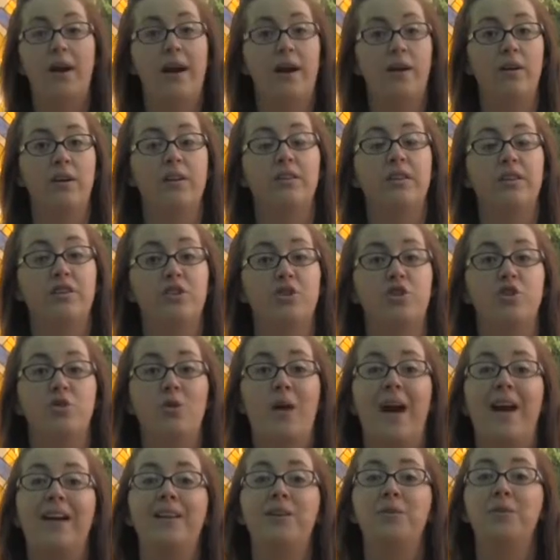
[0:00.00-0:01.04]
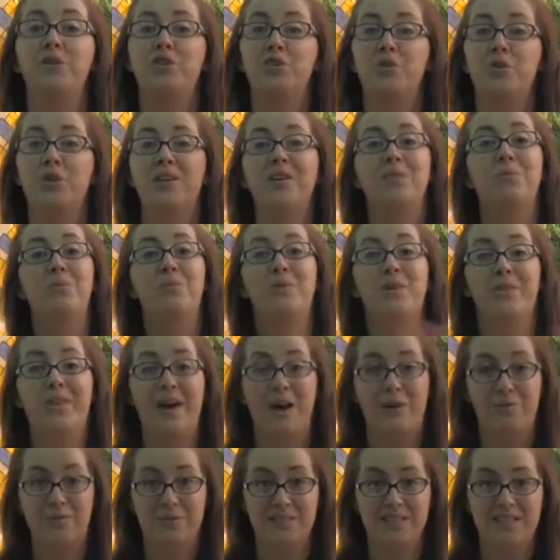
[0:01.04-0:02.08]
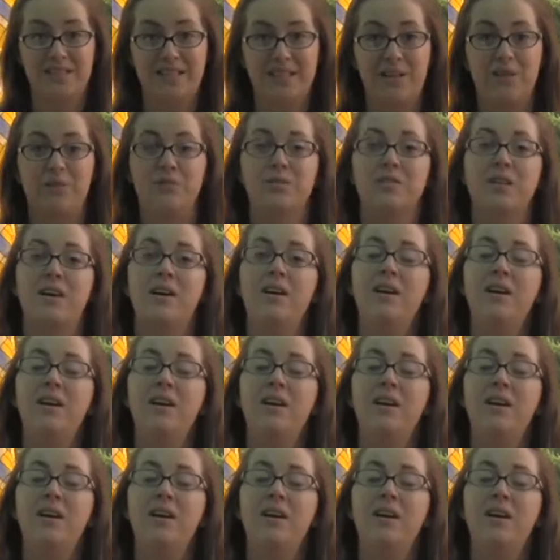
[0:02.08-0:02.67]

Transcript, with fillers: area that you're trying to enjoy without mosquitoes.